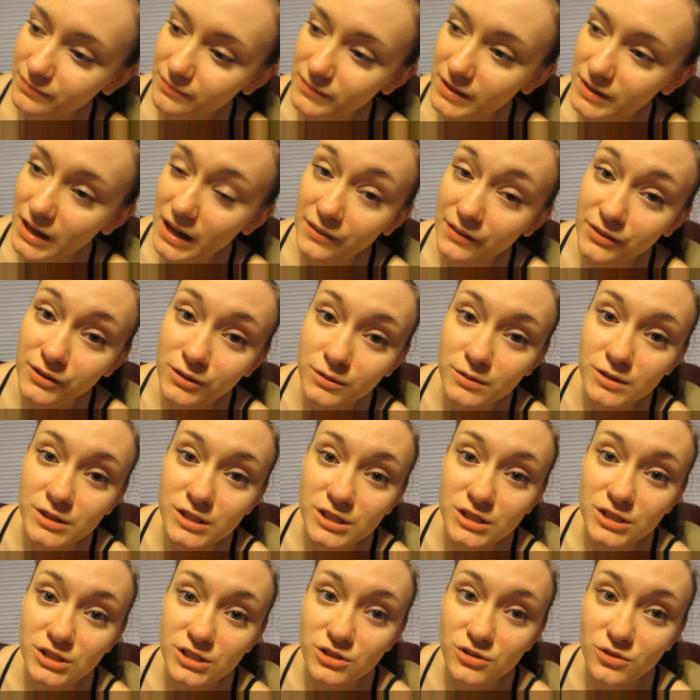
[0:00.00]
yeah, there was
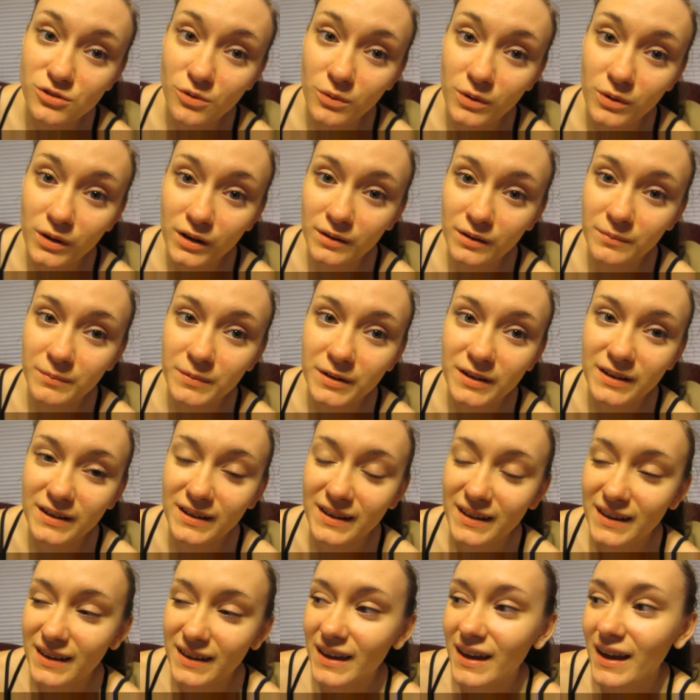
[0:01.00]
a storm,
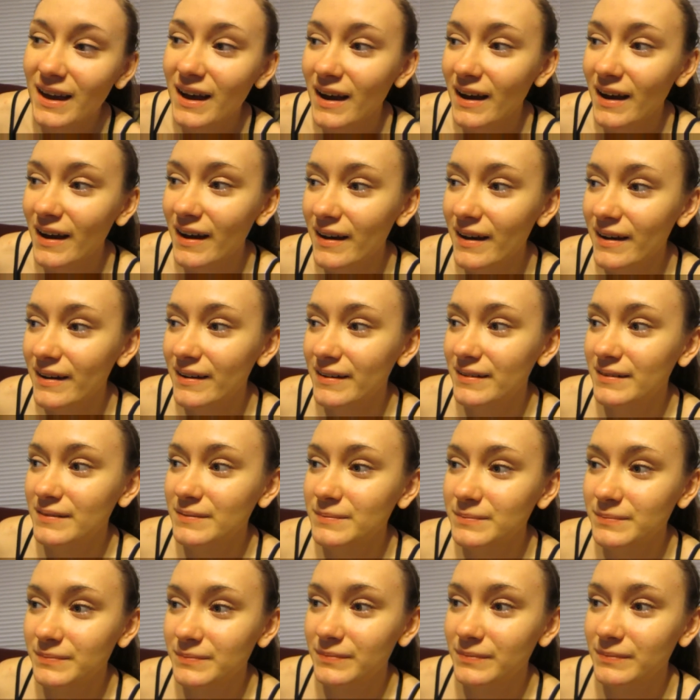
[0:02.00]

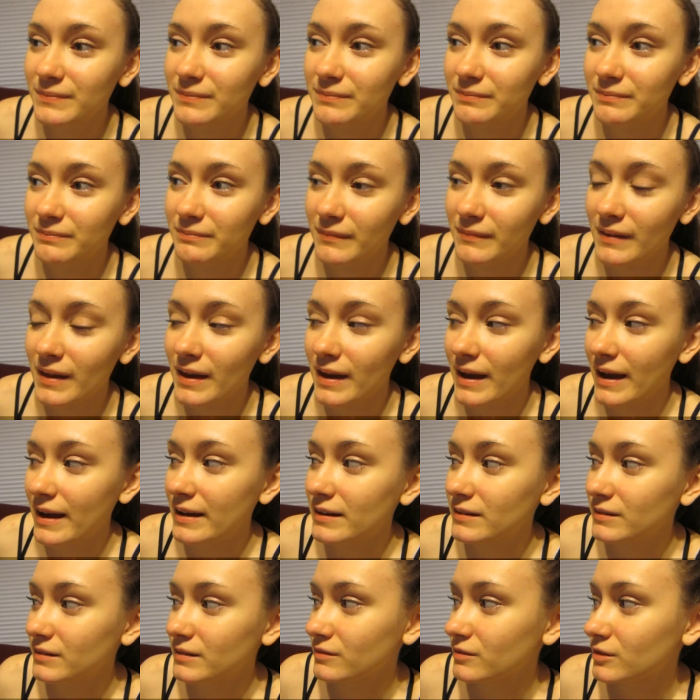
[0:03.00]
um, I
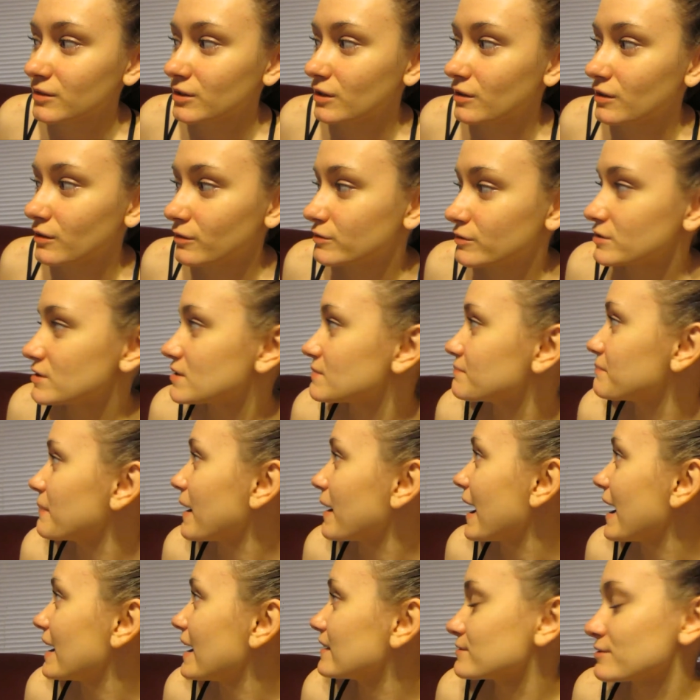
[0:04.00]
don't even know if it's
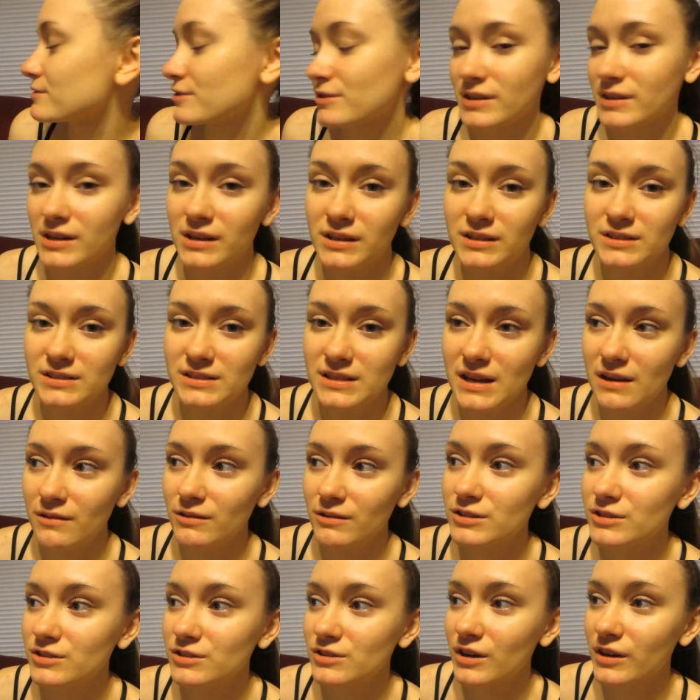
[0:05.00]
past or not, because now
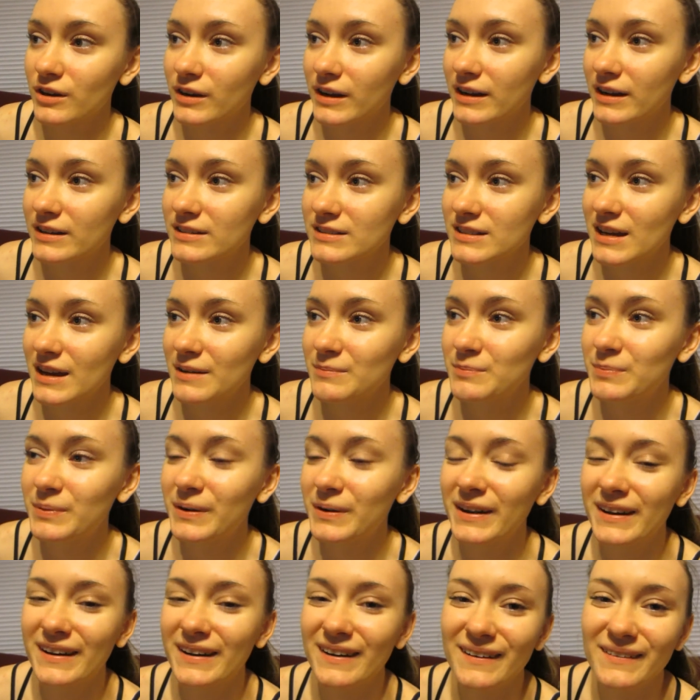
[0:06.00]
it's dark outside,
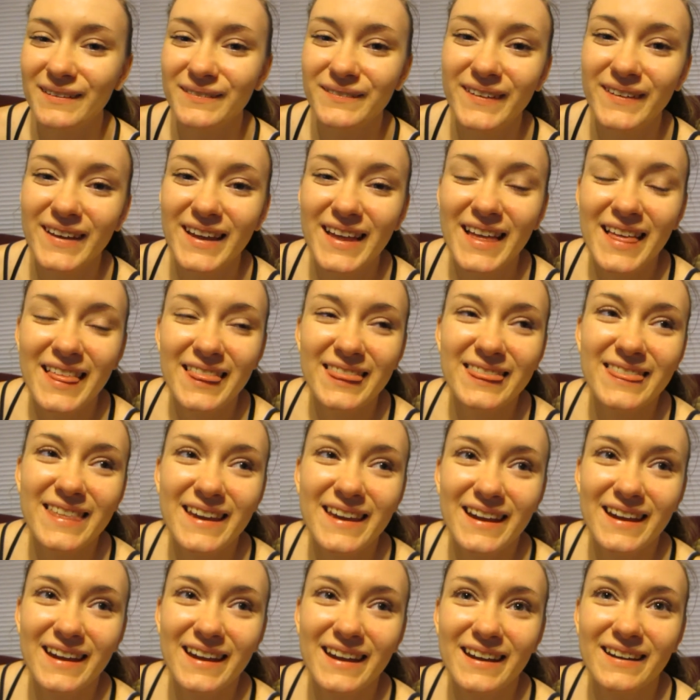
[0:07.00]
but, um,
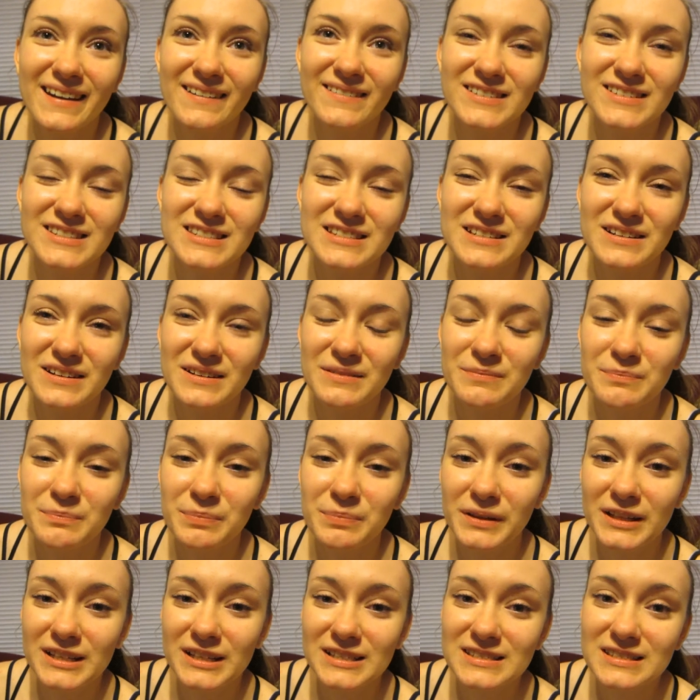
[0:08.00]
they, what's it called,
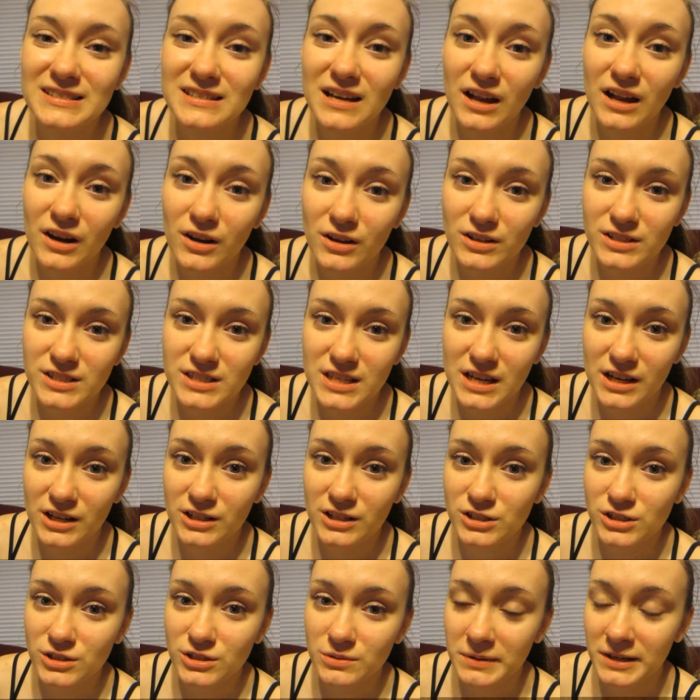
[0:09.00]
Bliss got all
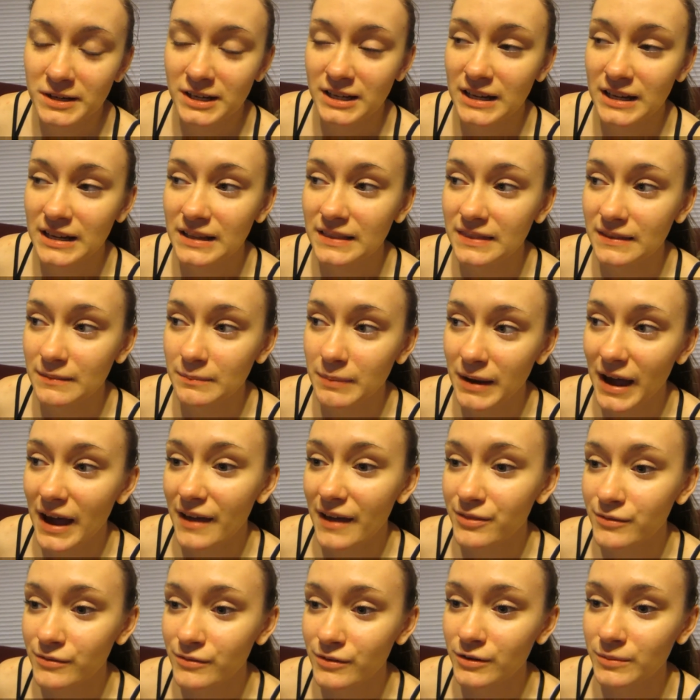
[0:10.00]
scared, she went and hid in the
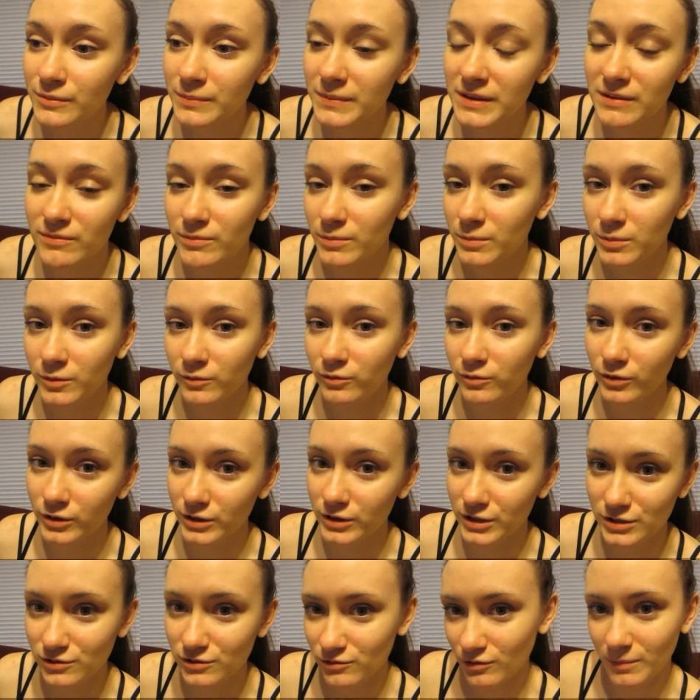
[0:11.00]
bathroom, even before
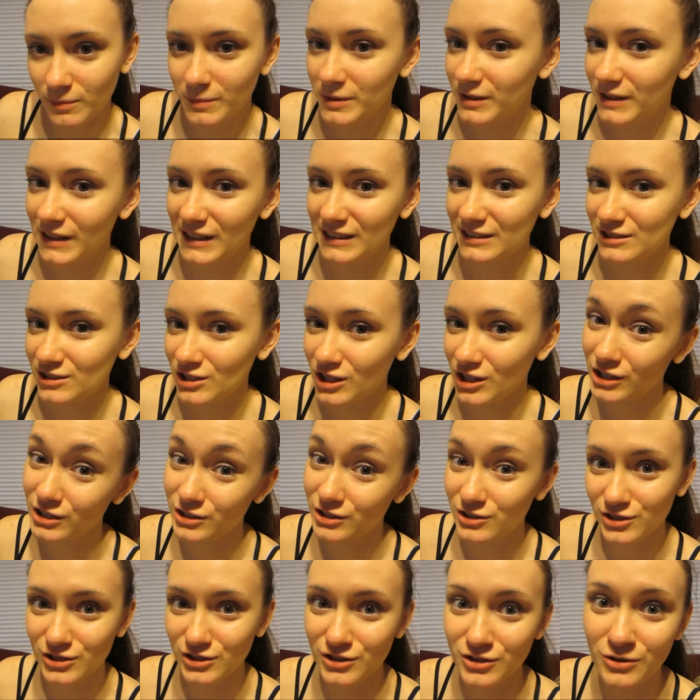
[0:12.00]
the storm had, like, started,
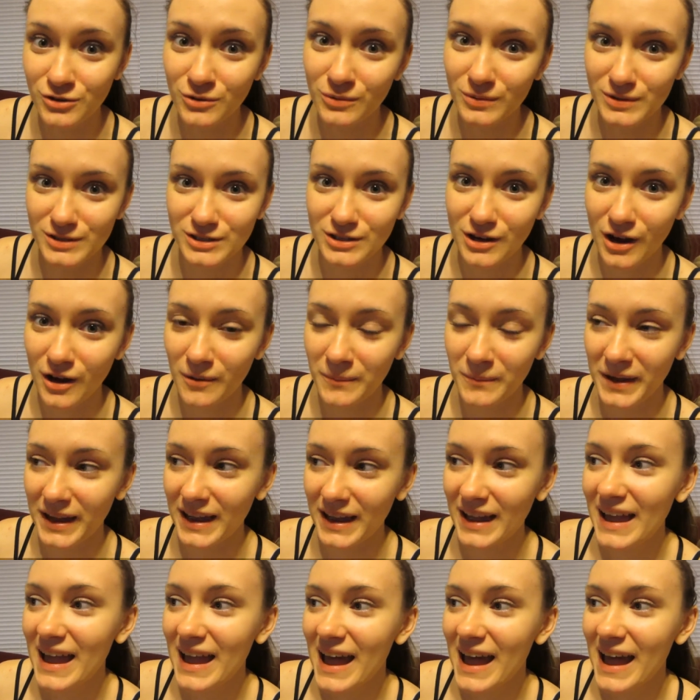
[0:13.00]
she knew it was coming,